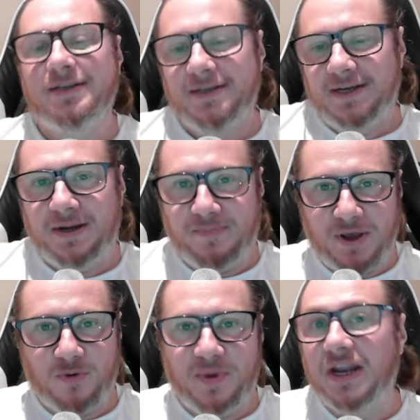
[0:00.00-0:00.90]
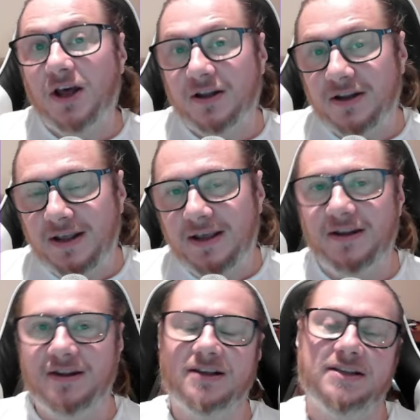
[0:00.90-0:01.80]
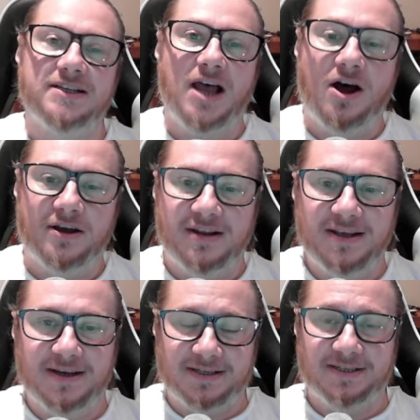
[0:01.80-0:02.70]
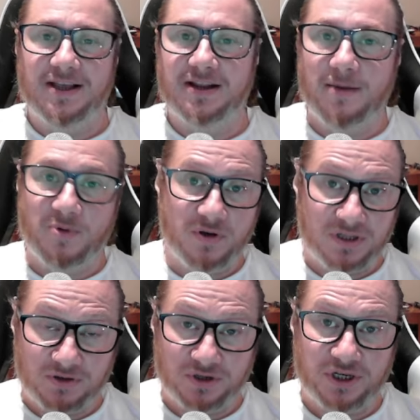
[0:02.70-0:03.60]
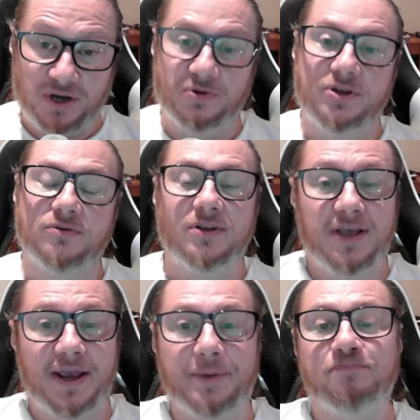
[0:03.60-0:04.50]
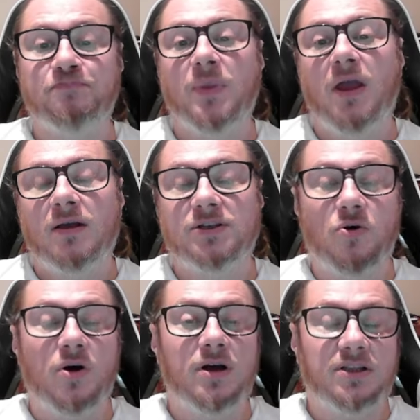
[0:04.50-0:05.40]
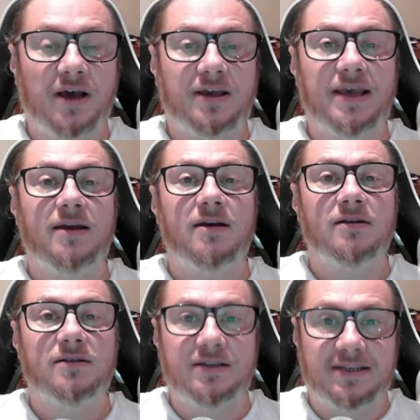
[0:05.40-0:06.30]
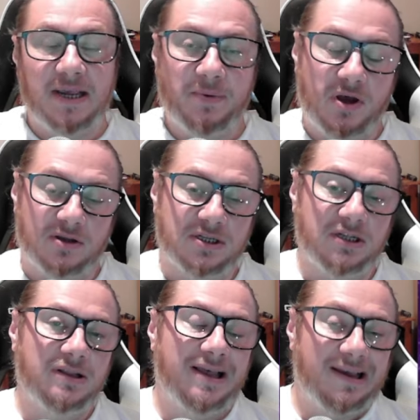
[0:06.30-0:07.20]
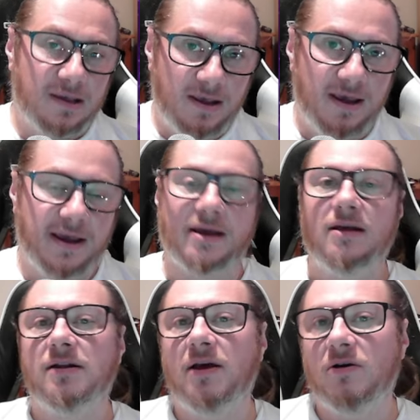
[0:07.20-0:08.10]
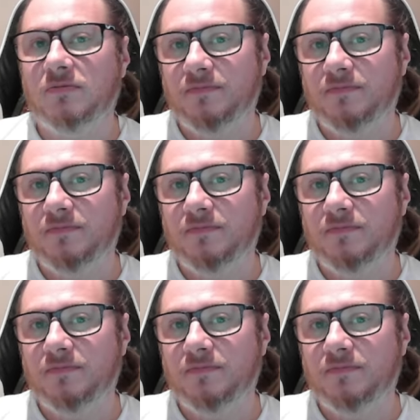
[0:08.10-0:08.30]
and may or may not need these ideas that I'm going to share with you today. So attacking the same castle king. Now,